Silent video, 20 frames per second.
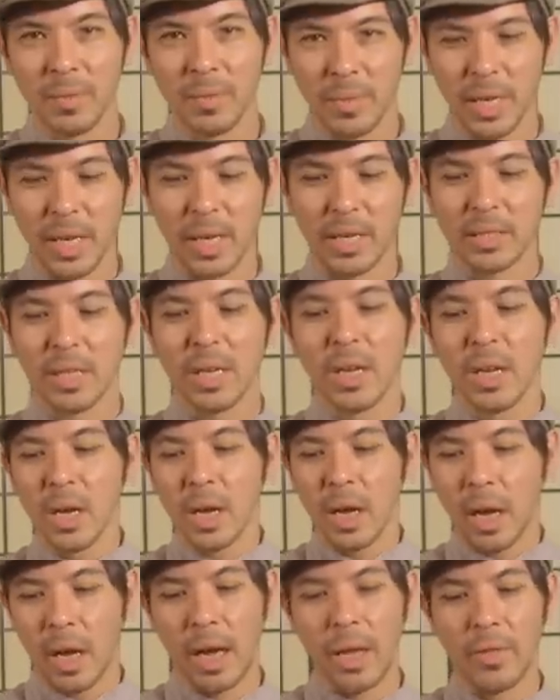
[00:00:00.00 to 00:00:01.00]
Because
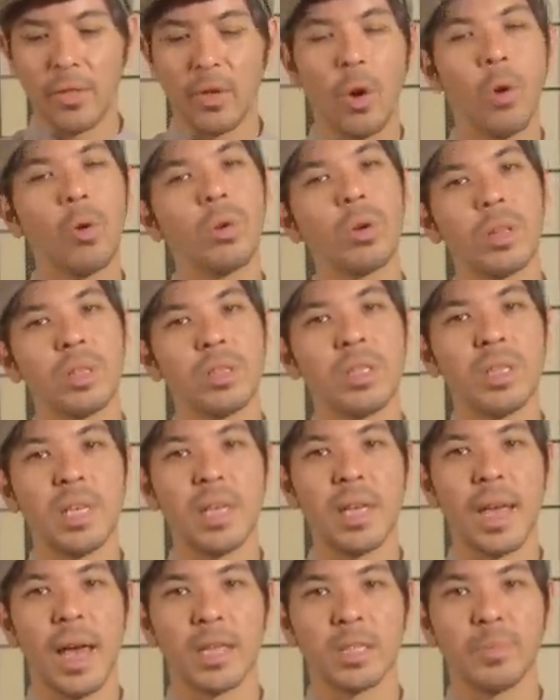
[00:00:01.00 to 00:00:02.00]
uh, the older the tea
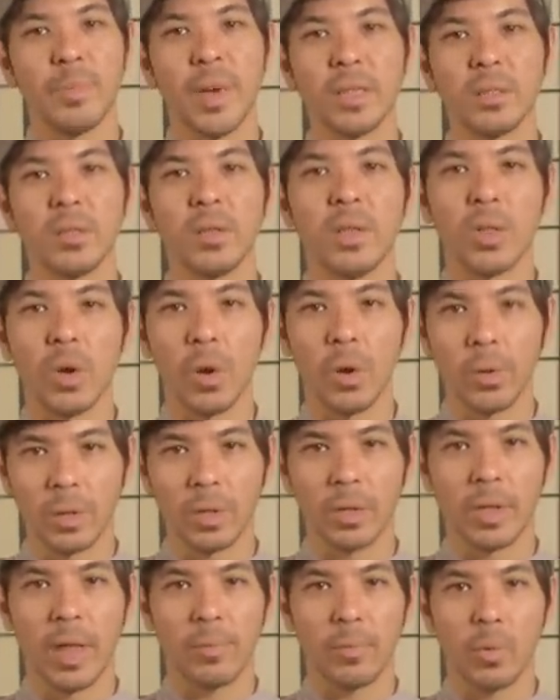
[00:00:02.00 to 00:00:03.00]
gets, basically the
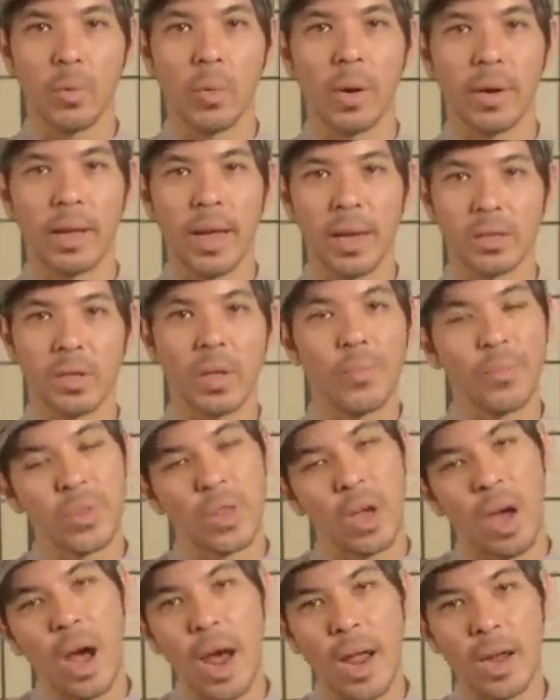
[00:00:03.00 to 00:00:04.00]
older that pu'er gets,
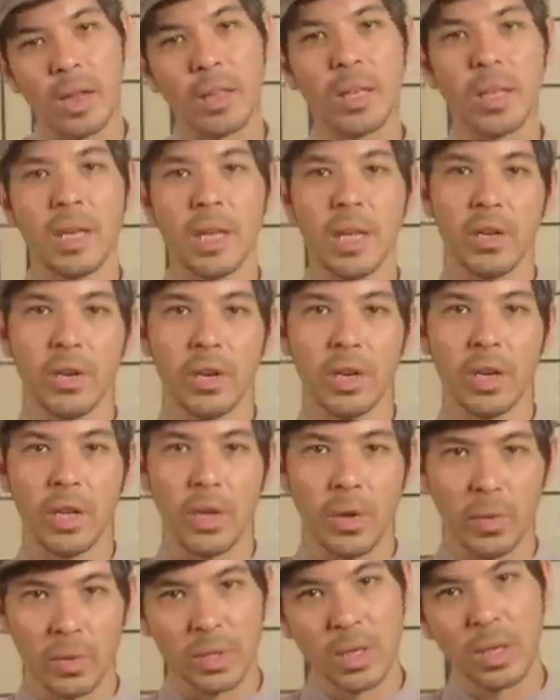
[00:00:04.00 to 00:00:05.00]
the higher the heat you're going to
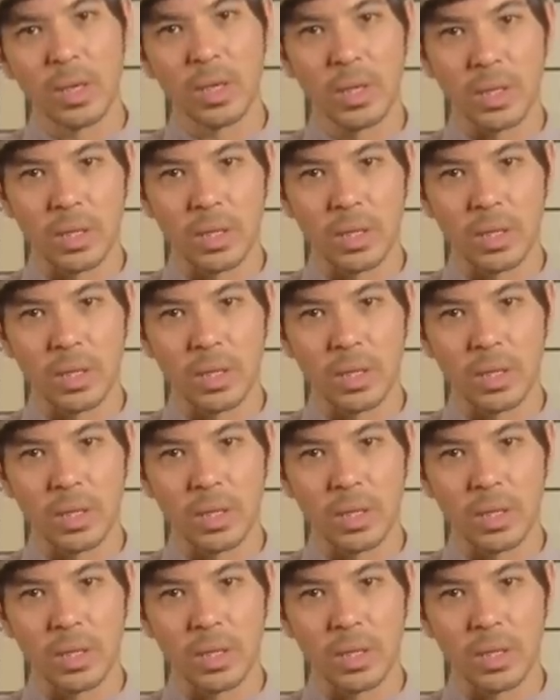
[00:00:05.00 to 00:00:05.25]
use,